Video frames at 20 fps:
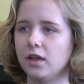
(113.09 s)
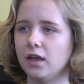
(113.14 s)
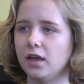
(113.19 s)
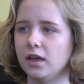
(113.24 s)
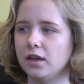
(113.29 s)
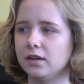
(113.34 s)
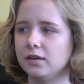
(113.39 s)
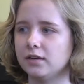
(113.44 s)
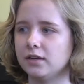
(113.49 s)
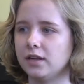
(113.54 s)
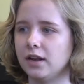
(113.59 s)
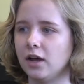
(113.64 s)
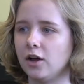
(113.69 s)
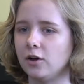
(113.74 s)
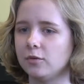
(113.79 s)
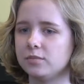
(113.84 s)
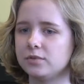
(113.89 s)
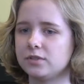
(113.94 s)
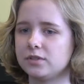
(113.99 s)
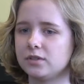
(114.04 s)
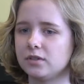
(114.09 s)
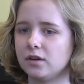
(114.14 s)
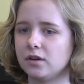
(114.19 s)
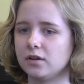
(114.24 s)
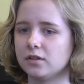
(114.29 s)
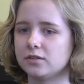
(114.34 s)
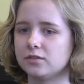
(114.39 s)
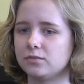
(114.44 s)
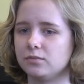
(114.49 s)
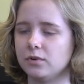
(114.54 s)
and it helps
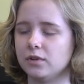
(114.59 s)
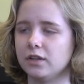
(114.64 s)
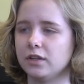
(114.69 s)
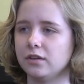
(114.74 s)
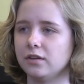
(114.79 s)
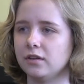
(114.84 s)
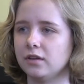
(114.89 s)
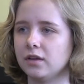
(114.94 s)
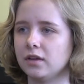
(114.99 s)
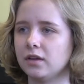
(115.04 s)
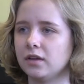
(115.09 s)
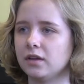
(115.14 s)
us really